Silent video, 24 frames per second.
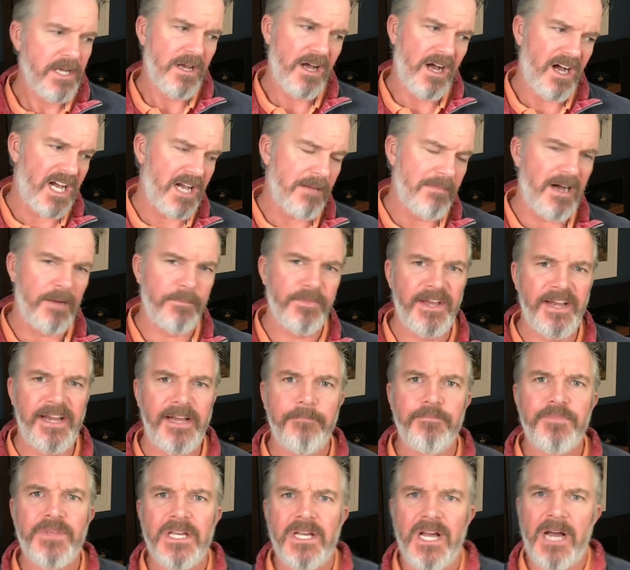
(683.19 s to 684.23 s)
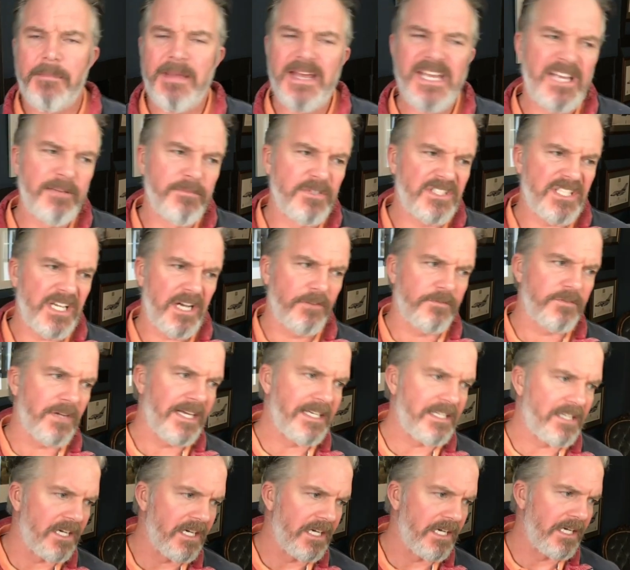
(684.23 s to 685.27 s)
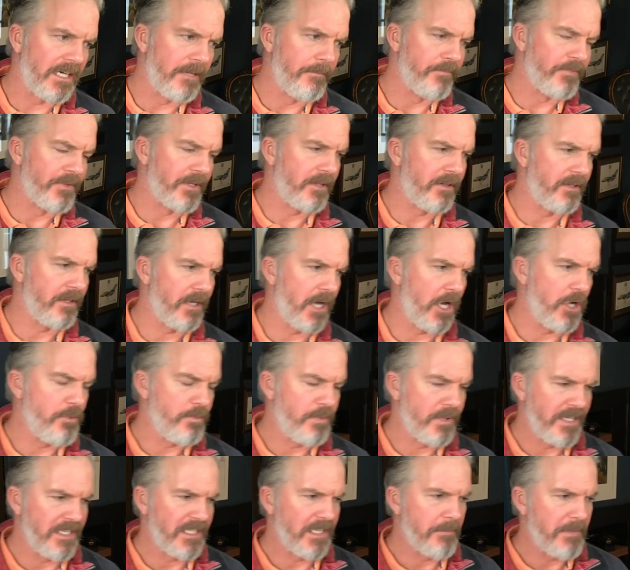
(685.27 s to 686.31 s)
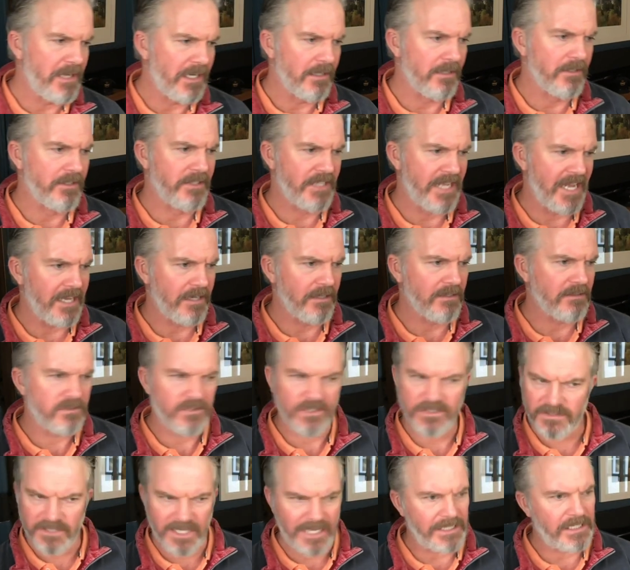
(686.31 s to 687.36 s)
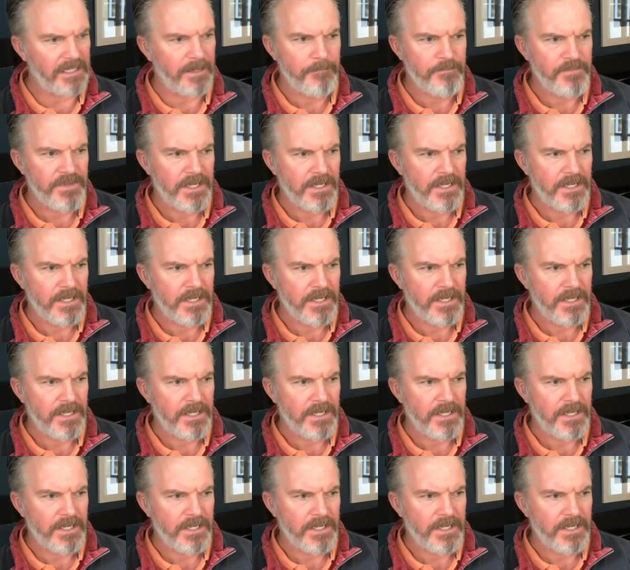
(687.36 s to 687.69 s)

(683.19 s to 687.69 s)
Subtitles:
I'll come up there. I may give myself like the opening, the middle and the end, just like,